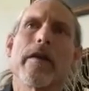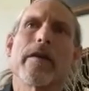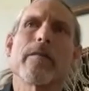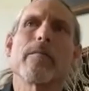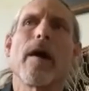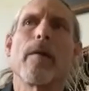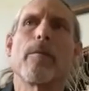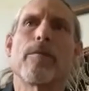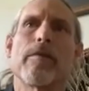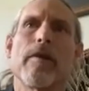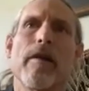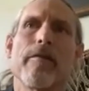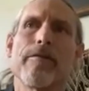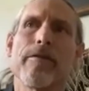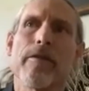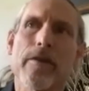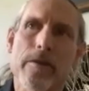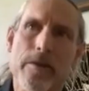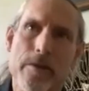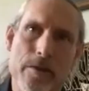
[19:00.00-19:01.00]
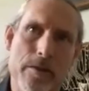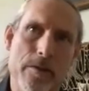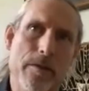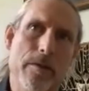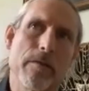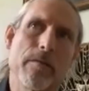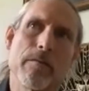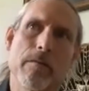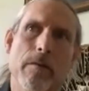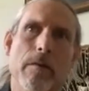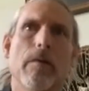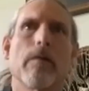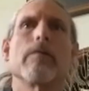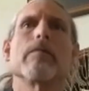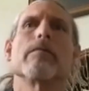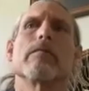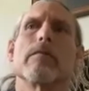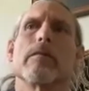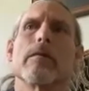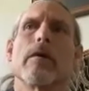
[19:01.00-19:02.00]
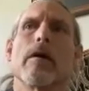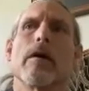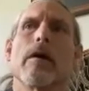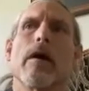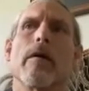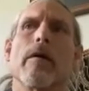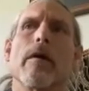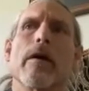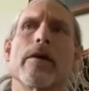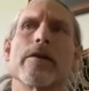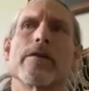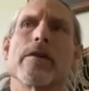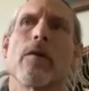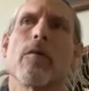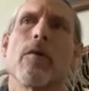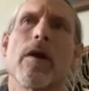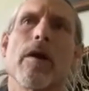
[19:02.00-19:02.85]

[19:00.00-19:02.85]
think my preference, because